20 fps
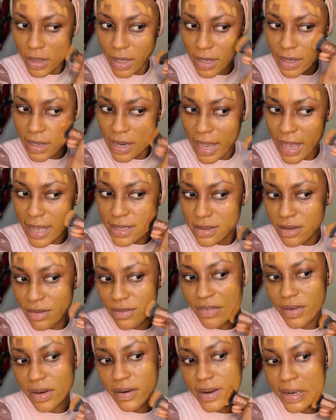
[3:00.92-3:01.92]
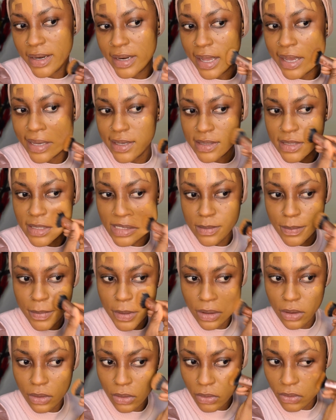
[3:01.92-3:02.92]
and it has a very nice
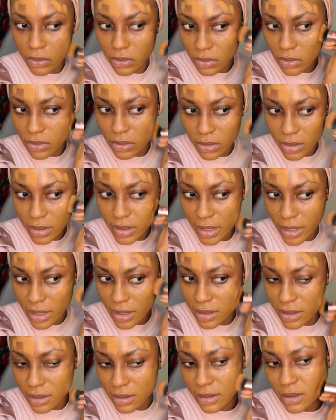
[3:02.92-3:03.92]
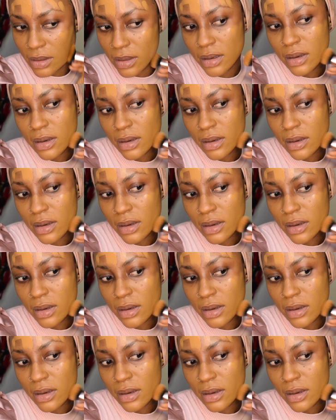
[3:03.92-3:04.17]
smell. Like,